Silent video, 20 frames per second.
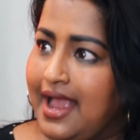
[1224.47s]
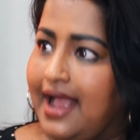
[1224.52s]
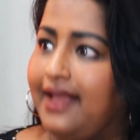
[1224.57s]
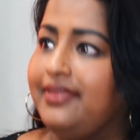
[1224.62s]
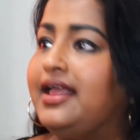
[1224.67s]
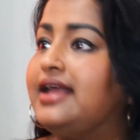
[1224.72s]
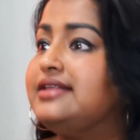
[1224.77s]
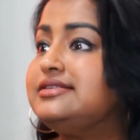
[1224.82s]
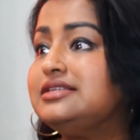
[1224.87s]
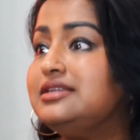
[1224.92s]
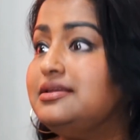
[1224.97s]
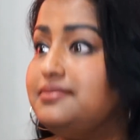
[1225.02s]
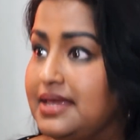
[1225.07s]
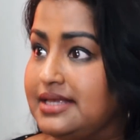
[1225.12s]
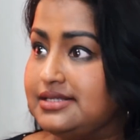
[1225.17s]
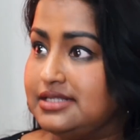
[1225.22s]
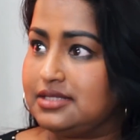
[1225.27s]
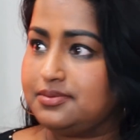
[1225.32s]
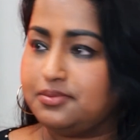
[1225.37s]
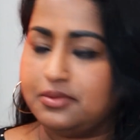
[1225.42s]
And that's an
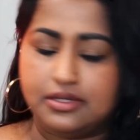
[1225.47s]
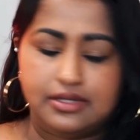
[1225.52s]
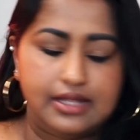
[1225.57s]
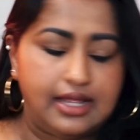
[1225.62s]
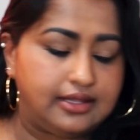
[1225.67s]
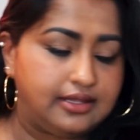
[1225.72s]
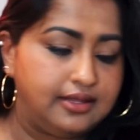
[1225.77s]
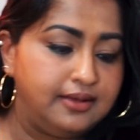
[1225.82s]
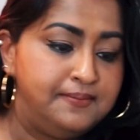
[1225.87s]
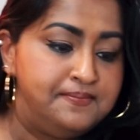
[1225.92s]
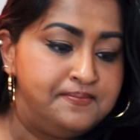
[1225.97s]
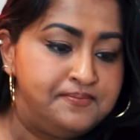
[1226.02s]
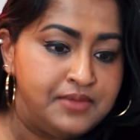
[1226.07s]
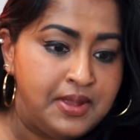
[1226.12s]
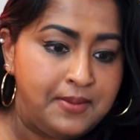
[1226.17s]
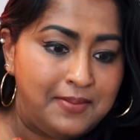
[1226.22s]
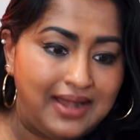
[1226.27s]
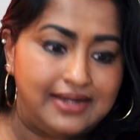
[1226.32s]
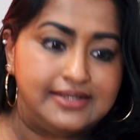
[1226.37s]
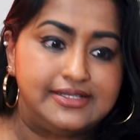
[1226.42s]
amazing spirit that the
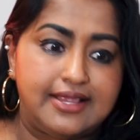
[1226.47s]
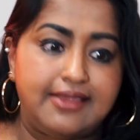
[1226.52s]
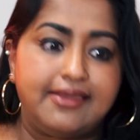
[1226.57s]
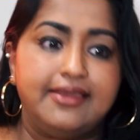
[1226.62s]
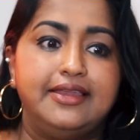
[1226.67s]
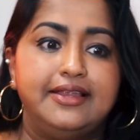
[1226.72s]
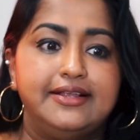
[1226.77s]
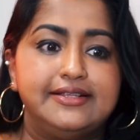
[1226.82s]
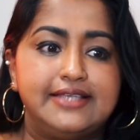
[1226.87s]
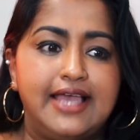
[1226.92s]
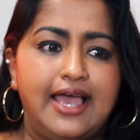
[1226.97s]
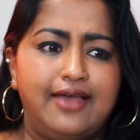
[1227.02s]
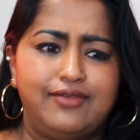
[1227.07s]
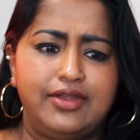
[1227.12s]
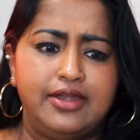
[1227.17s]
Palestinians have.